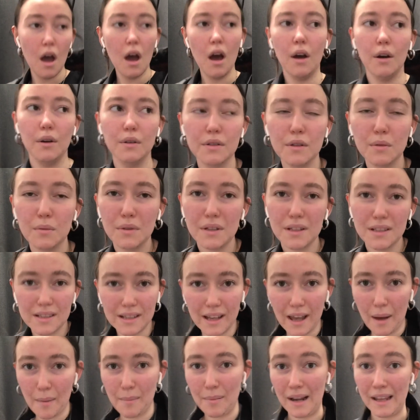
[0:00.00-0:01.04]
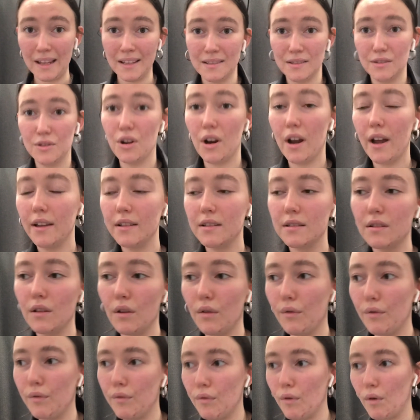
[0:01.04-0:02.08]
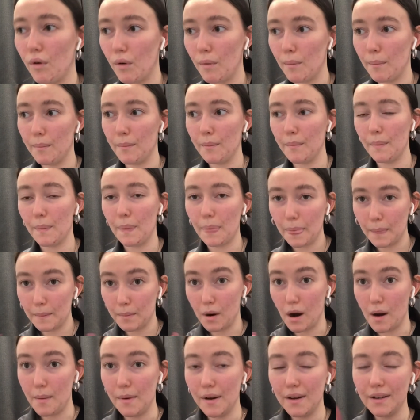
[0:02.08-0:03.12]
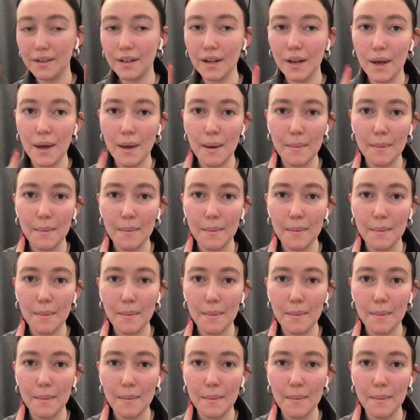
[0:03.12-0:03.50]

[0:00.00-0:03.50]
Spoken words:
I also wanted to get a blazer dress from Primark,